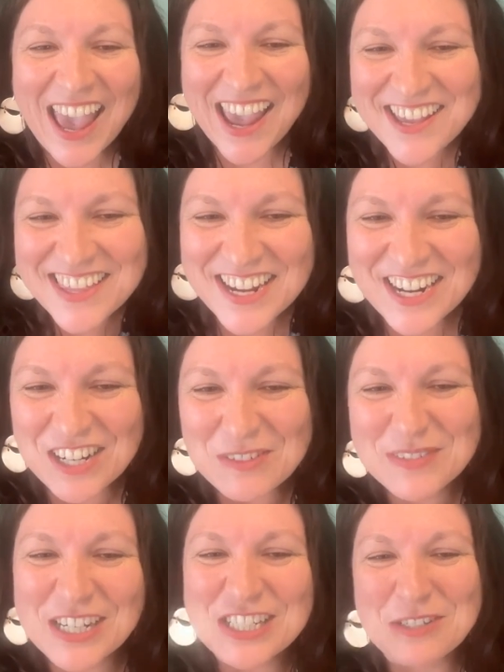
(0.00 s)
Hey there, I'm
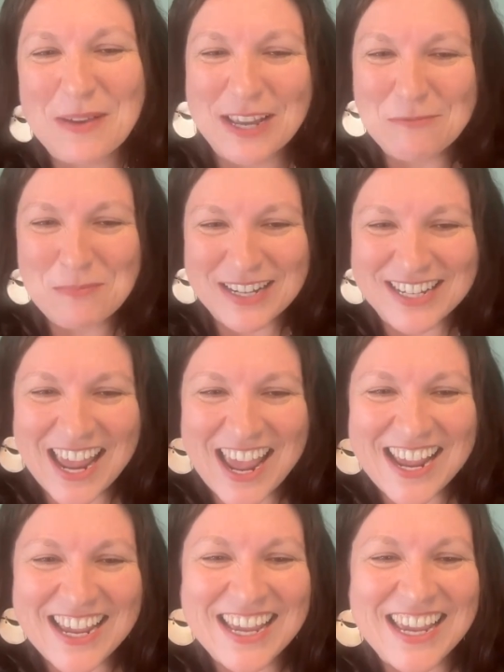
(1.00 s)
Dr. Megan
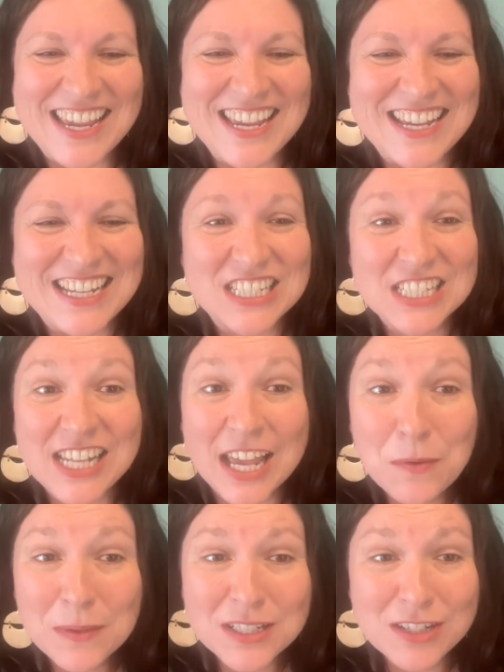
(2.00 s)
Monday, and today I
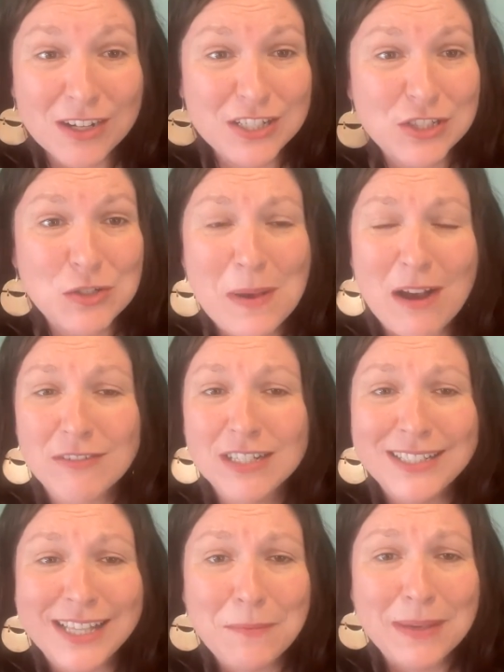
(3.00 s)
want to talk to you about
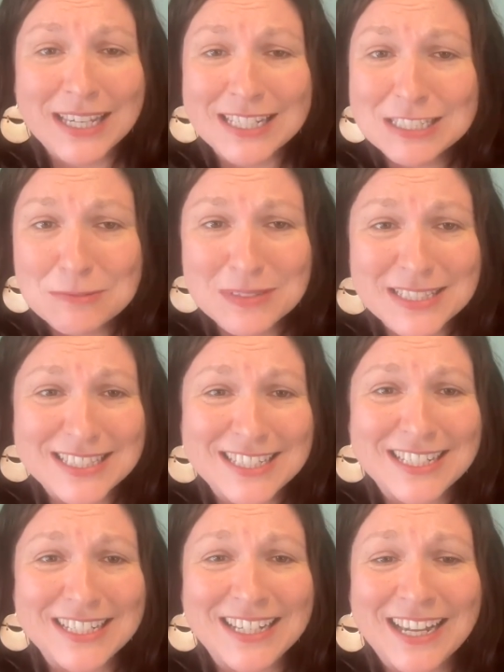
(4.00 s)
reclaiming
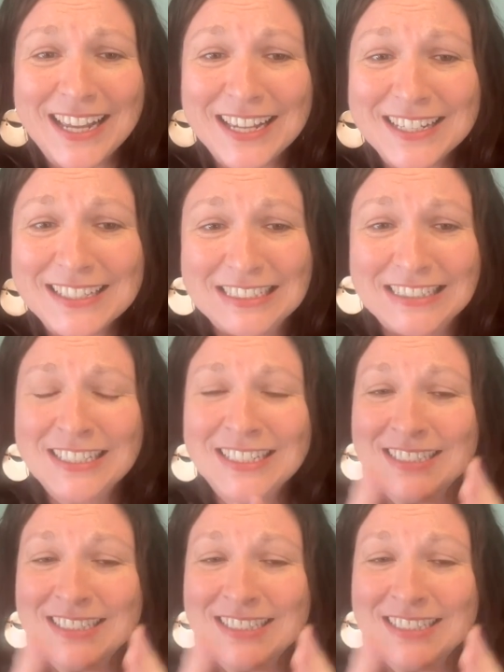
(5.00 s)
intimacy and